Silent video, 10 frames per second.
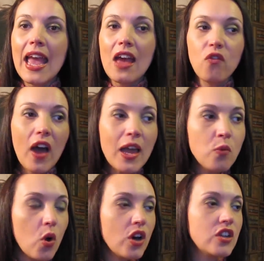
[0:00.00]
If I
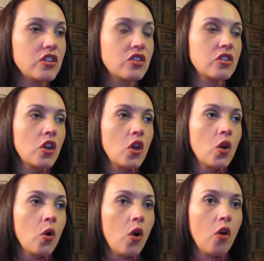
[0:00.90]
was
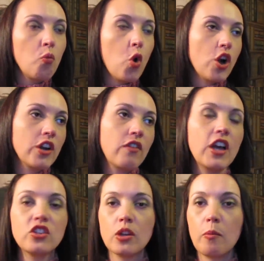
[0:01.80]
walking
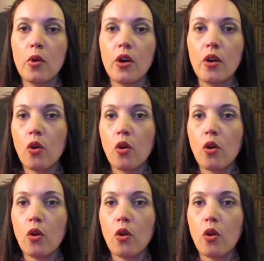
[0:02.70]
around somewhere,